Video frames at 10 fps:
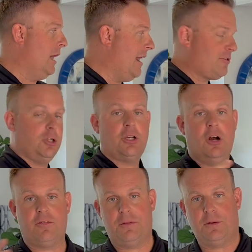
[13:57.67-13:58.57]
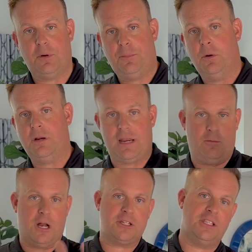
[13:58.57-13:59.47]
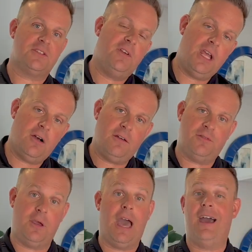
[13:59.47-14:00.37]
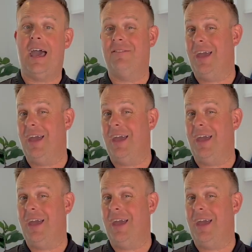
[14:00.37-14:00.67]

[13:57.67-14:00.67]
After looking over the report and watching this video, if you have